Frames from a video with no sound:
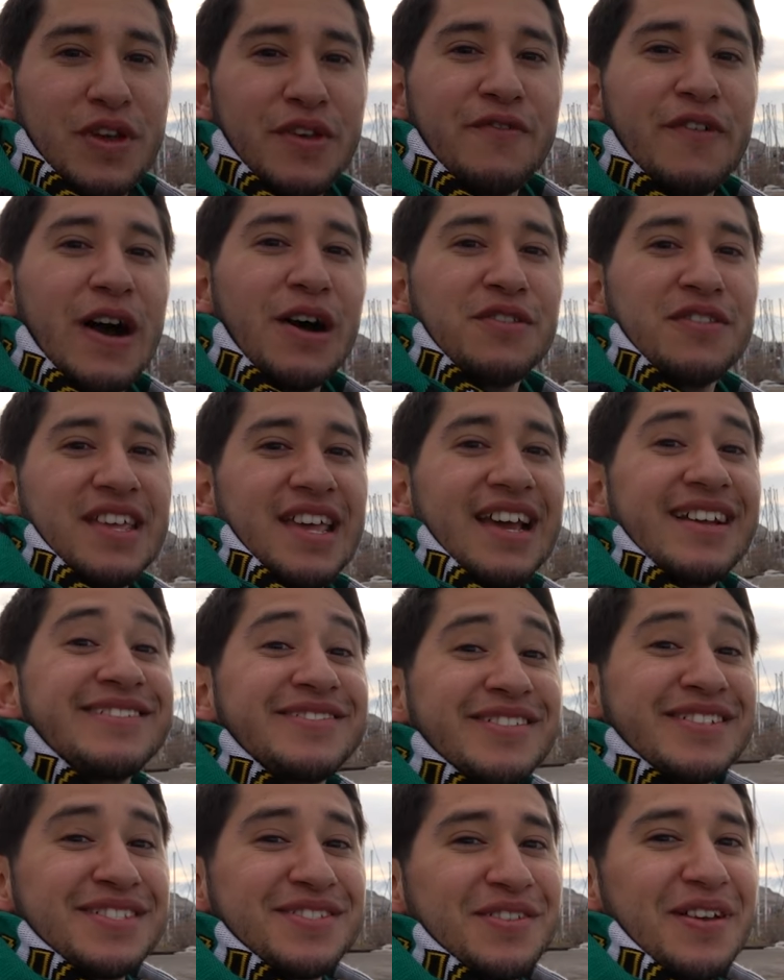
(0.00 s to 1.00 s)
We found the
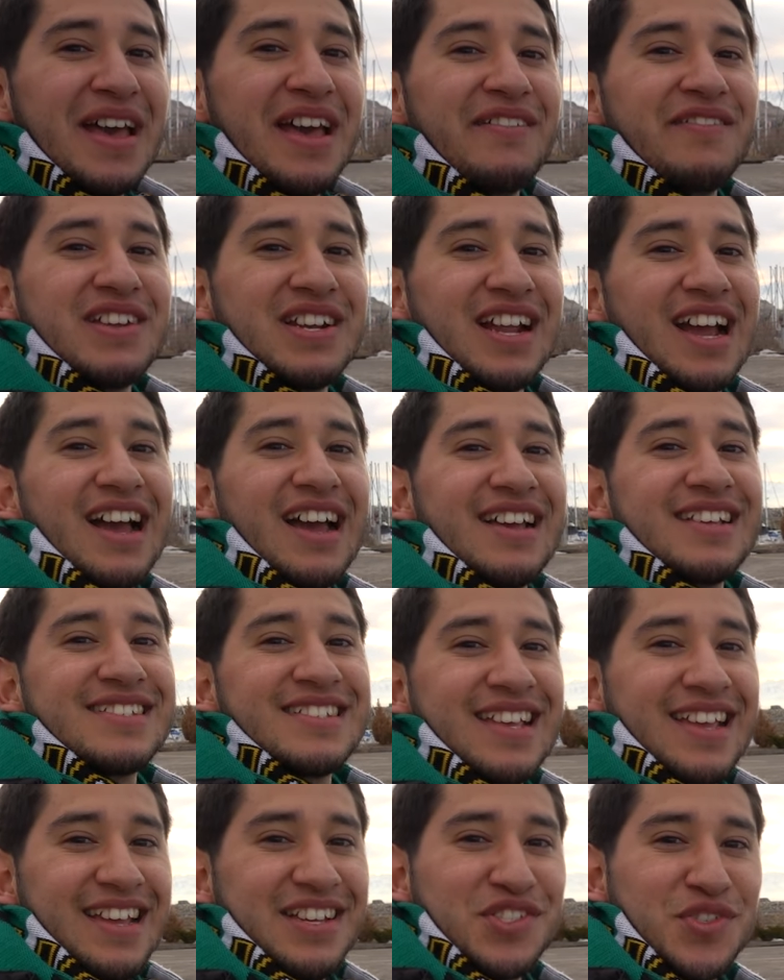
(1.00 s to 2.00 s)
entrance to heaven,
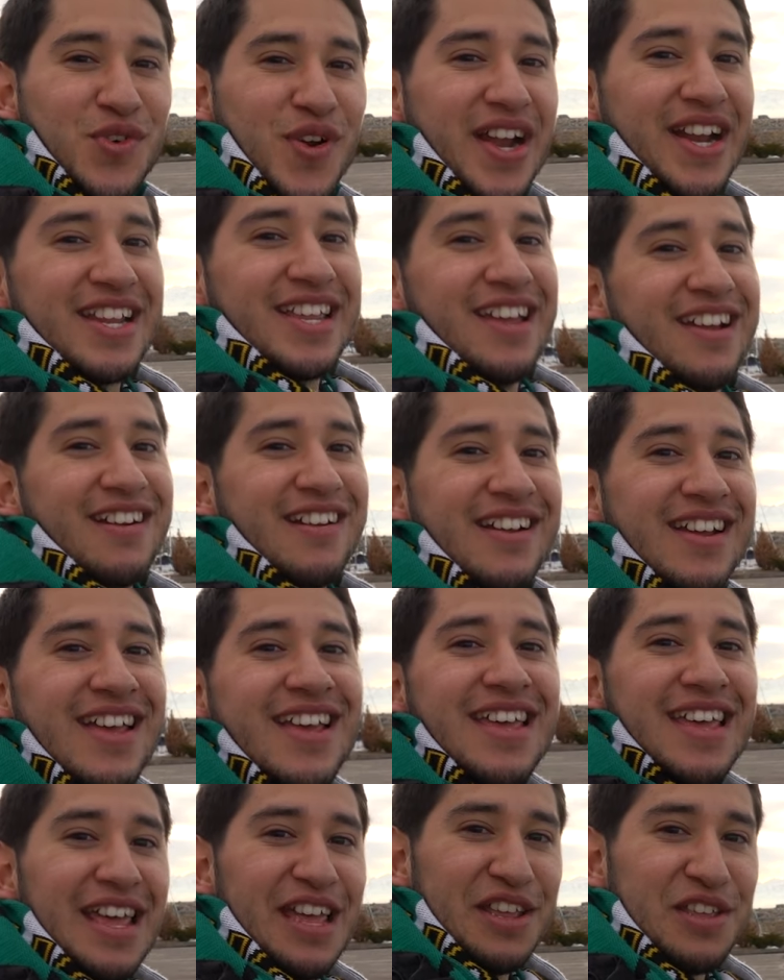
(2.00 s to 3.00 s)
guys, is right here
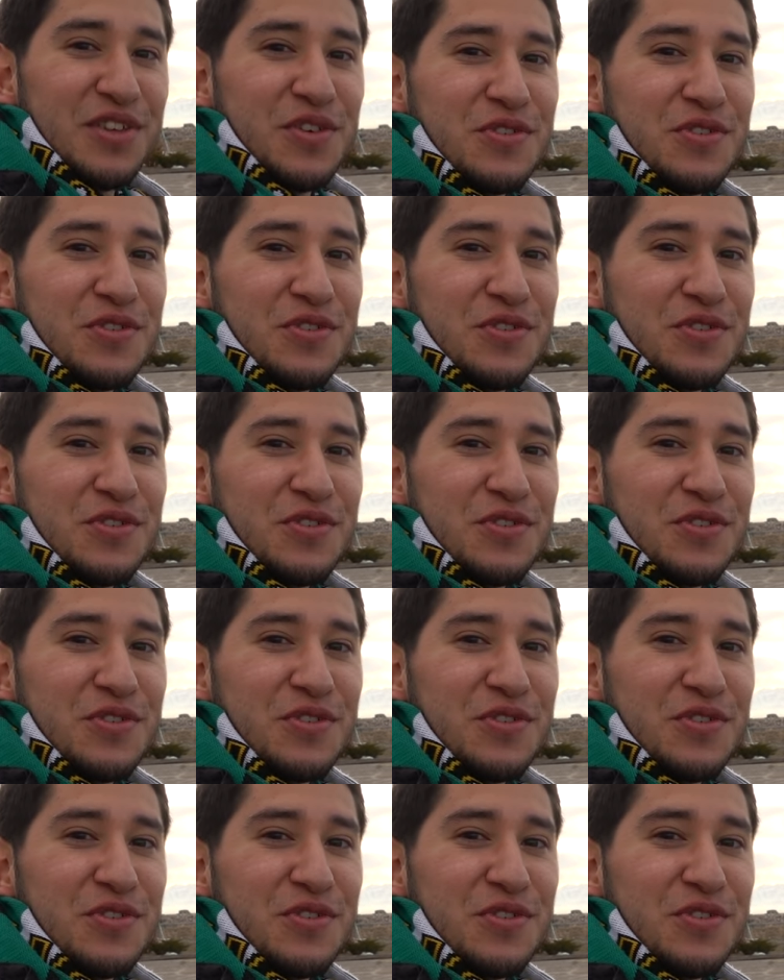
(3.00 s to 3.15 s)
in